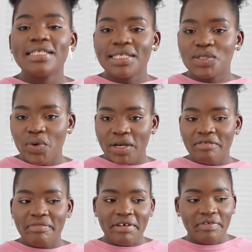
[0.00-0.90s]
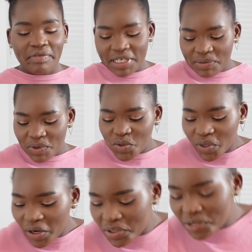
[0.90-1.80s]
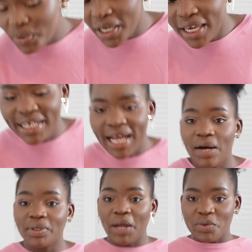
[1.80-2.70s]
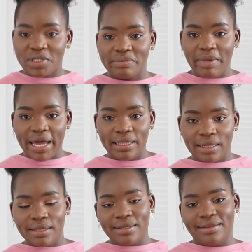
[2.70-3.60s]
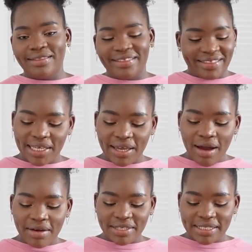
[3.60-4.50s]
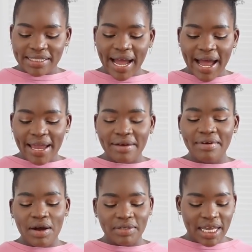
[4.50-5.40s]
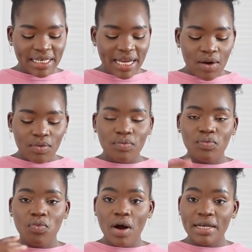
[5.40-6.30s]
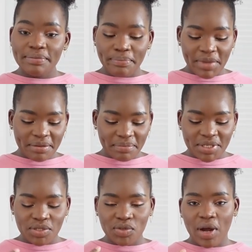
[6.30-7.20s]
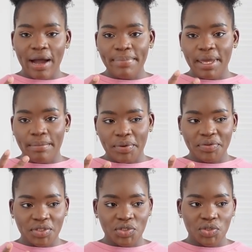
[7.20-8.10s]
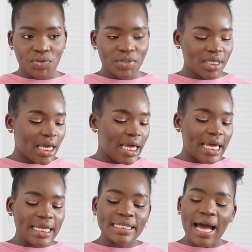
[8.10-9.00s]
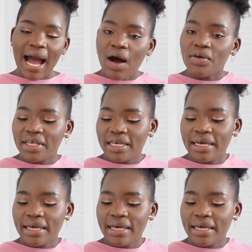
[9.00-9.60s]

is one of my favorites because when I was picking it out, I was smiling. They are the tie around. And now what made me so happy about these shoes is how they